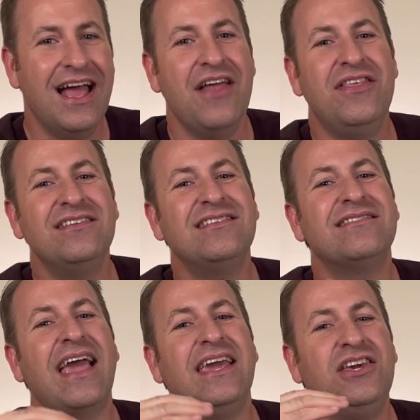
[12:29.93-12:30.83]
This is
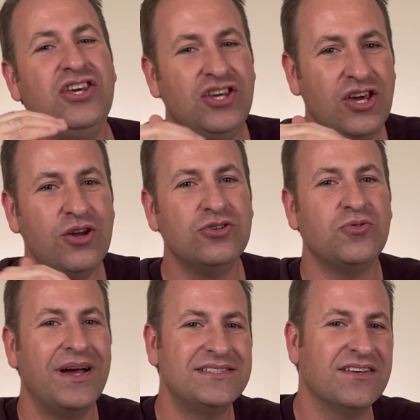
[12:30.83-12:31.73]
a huge
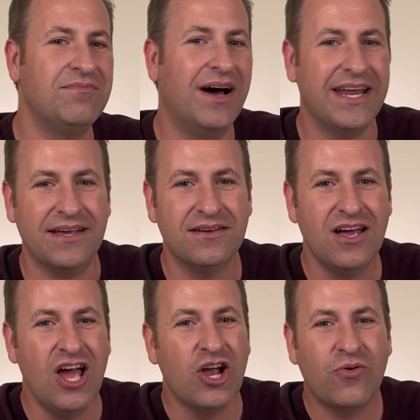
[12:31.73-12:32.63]
waste of money.
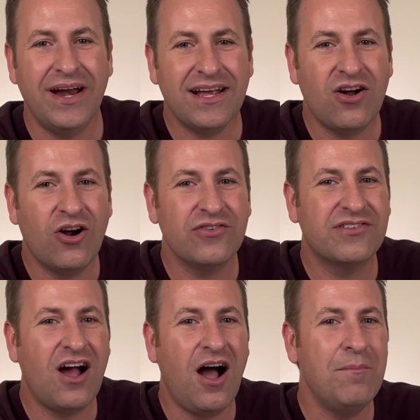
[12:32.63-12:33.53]
Credit cards
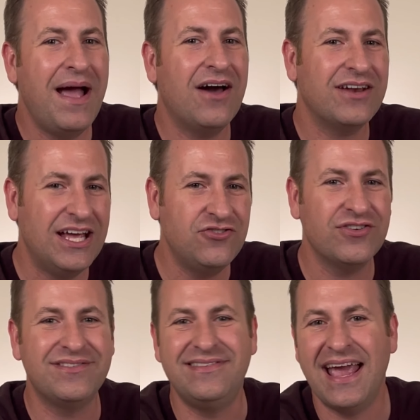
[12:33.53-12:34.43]
compound
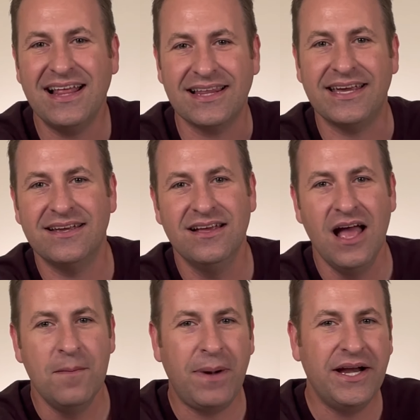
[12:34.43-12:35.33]
interest daily.
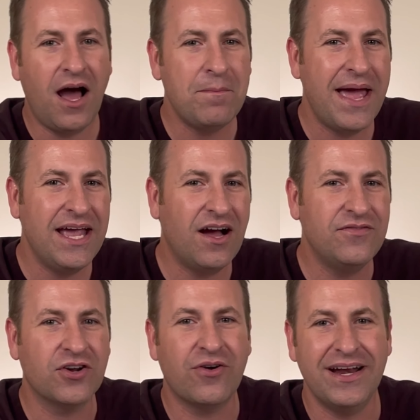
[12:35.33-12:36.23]
By not paying off
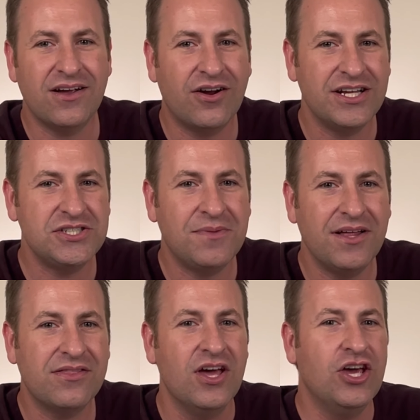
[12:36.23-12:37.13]
your credit card each
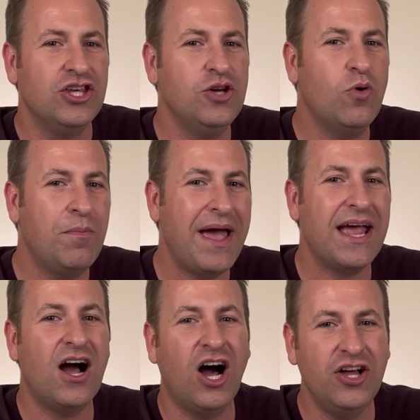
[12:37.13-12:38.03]
month, you will pay
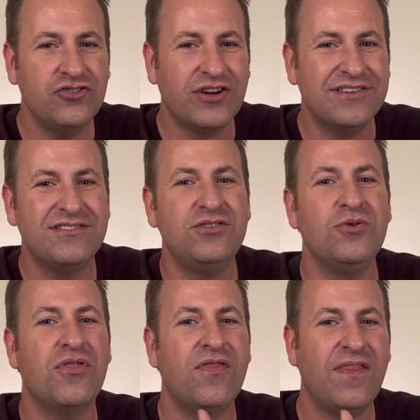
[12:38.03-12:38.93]
hundreds to
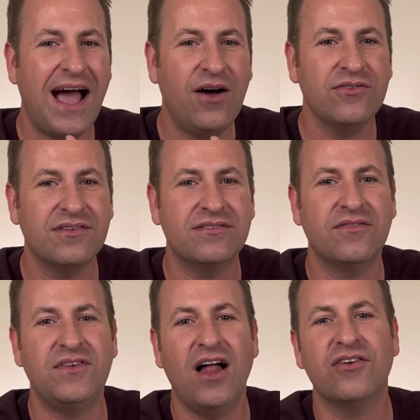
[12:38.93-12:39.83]
thousands of
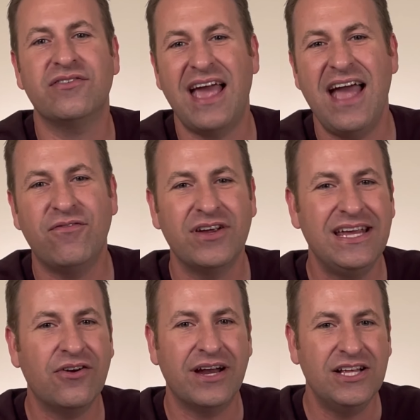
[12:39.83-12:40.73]
dollars every
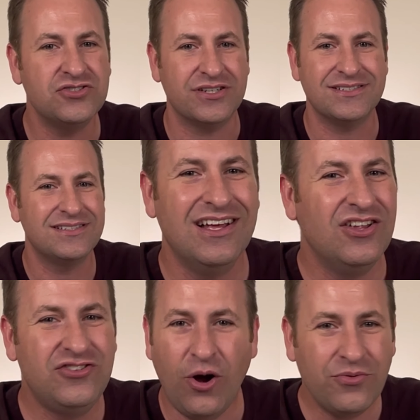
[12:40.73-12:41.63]
year in interest.
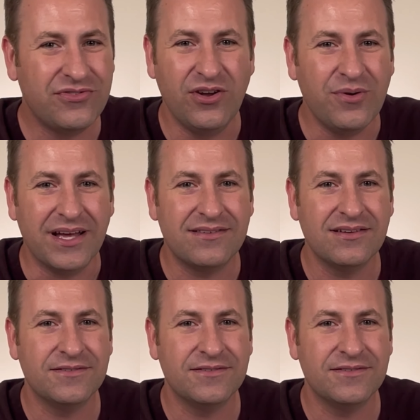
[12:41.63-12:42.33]
Don't do it.